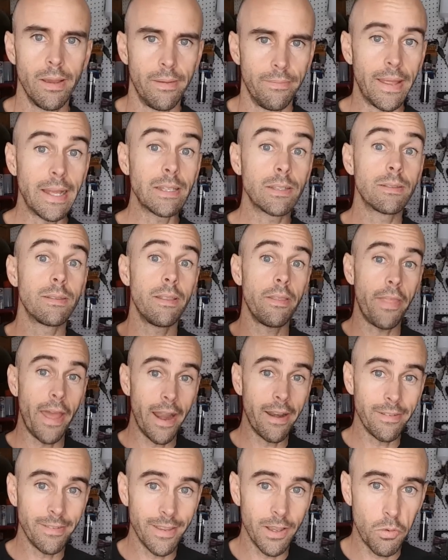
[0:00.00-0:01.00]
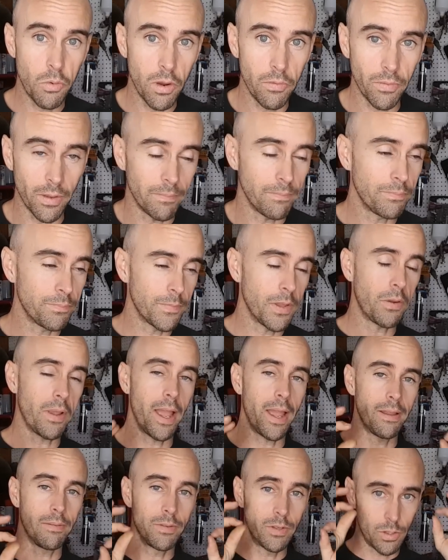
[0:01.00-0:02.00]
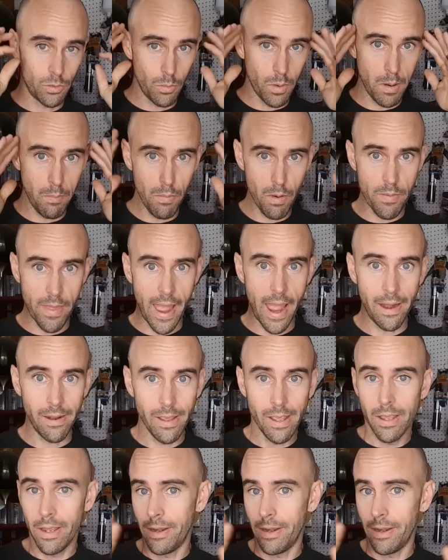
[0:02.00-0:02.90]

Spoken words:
That is the equivalent, okay? Just remember that.